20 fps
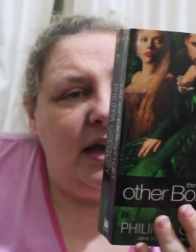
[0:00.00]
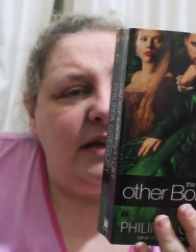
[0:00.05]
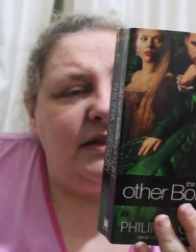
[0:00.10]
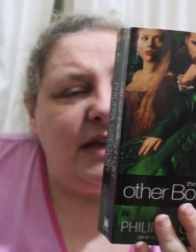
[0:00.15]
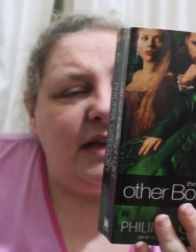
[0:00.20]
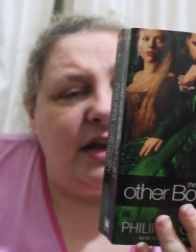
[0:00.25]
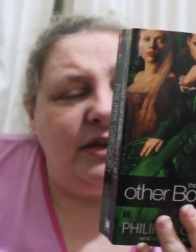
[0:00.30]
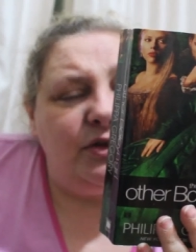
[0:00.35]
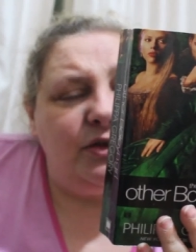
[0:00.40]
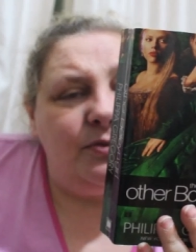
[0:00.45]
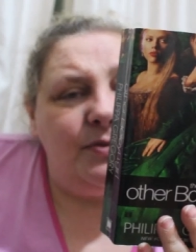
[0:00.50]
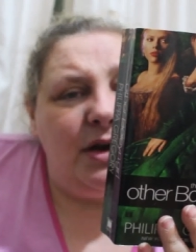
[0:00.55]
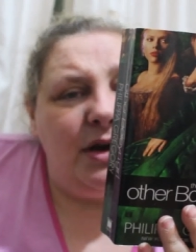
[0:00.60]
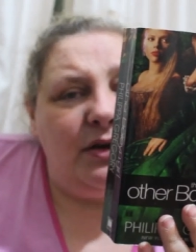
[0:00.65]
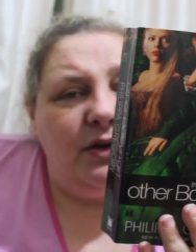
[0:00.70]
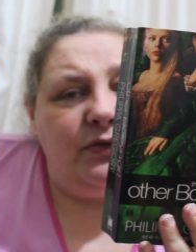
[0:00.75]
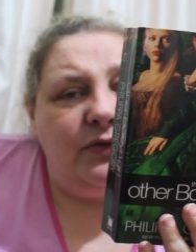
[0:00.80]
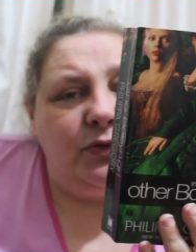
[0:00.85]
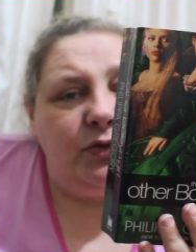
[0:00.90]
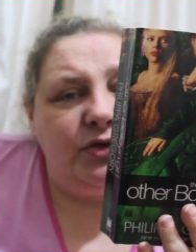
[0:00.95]
Dazzled,
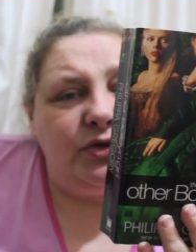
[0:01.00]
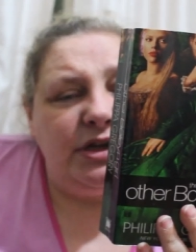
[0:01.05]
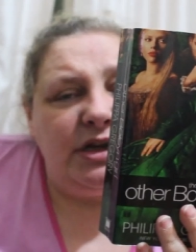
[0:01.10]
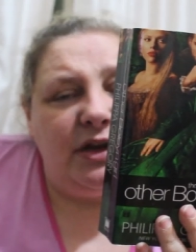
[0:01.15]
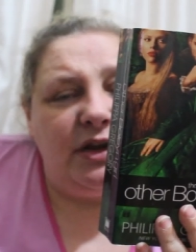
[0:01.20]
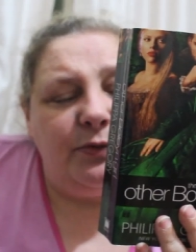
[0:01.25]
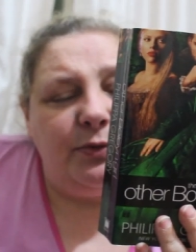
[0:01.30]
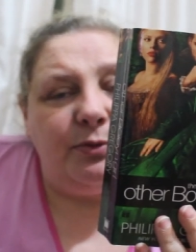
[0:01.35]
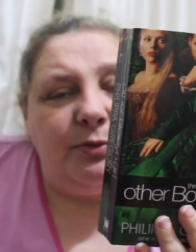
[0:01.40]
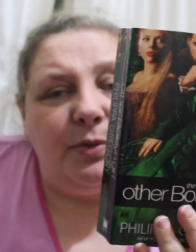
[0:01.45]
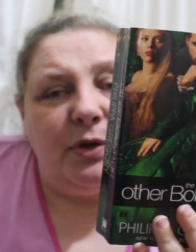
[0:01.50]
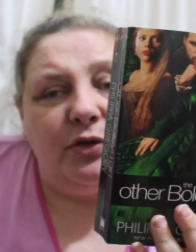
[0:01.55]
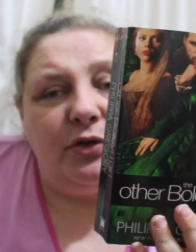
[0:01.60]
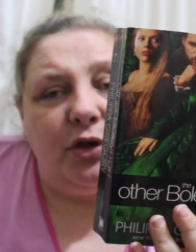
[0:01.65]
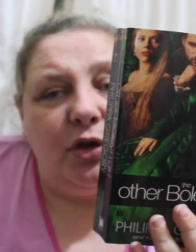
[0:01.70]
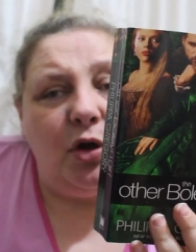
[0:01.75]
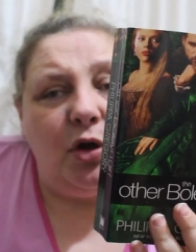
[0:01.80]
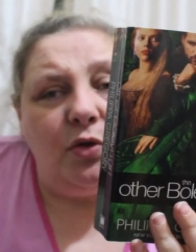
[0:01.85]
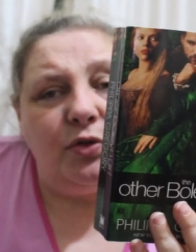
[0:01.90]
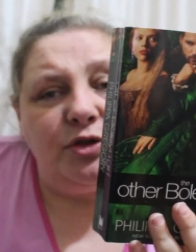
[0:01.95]
Mary falls in love with both
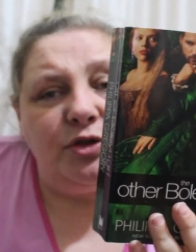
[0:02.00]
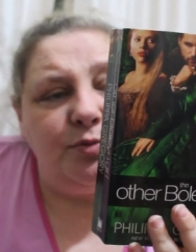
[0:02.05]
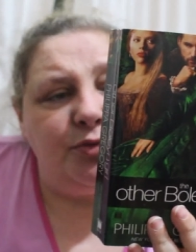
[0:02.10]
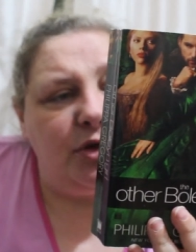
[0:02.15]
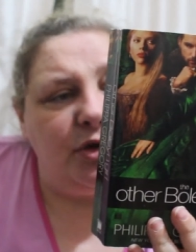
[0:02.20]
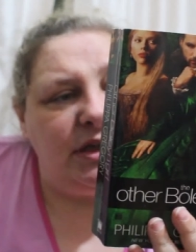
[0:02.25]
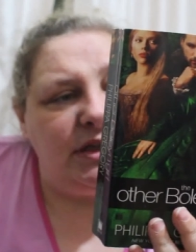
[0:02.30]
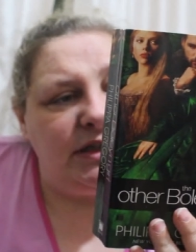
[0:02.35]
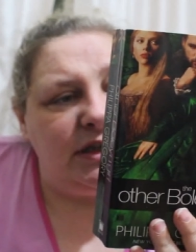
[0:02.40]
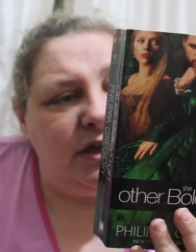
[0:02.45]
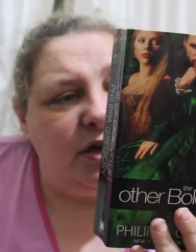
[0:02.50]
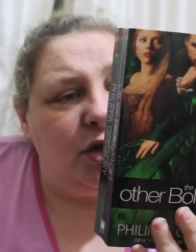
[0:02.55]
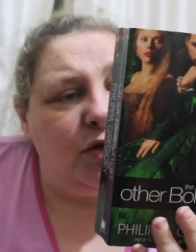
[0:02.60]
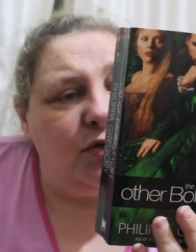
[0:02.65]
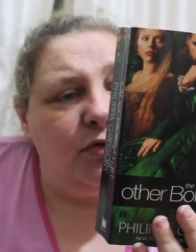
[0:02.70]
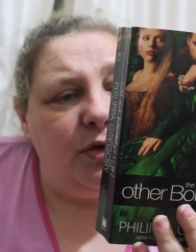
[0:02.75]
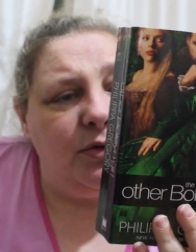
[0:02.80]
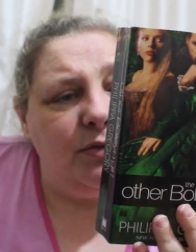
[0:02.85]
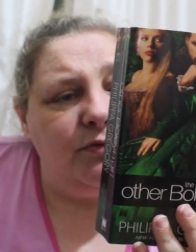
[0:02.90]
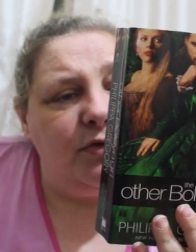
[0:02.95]
her golden prince and her
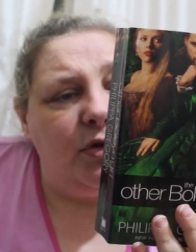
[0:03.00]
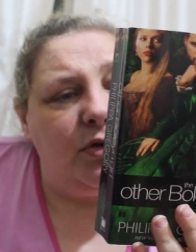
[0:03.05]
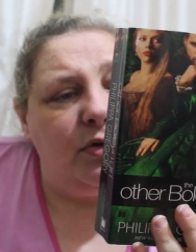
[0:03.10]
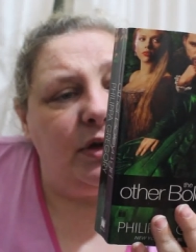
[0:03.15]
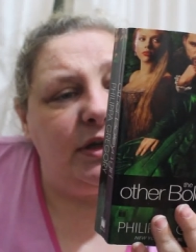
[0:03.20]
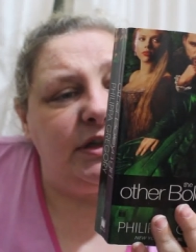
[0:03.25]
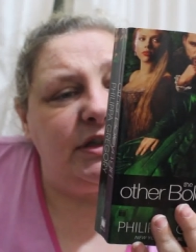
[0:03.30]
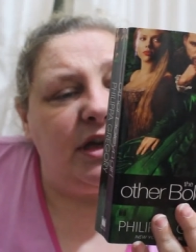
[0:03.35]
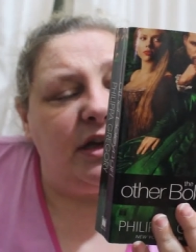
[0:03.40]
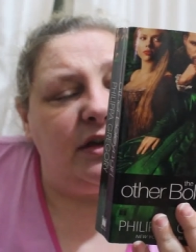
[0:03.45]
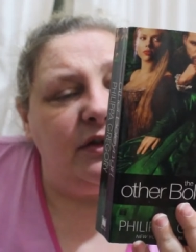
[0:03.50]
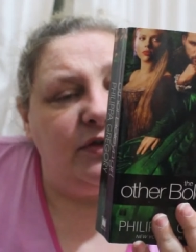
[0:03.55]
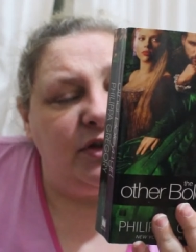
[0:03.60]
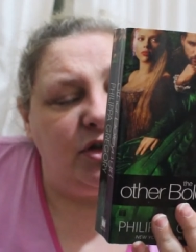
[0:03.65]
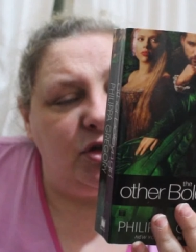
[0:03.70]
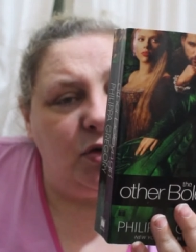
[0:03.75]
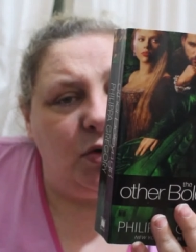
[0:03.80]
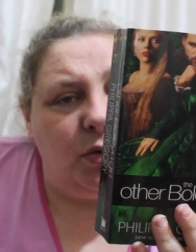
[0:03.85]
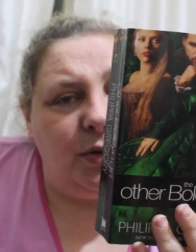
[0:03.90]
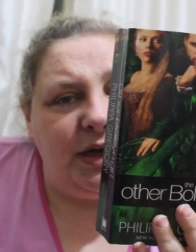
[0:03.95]
growing role as
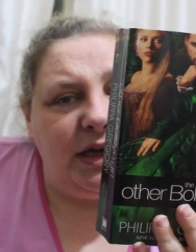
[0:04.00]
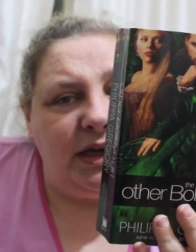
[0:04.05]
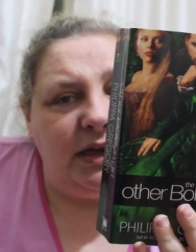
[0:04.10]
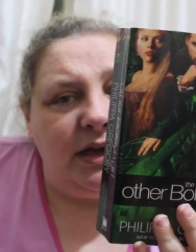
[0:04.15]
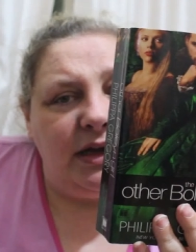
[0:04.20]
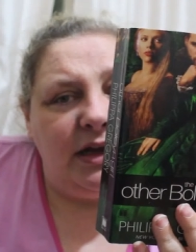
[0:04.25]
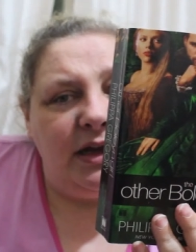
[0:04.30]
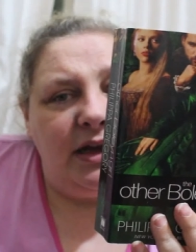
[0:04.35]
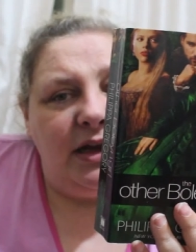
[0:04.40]
unofficial queen.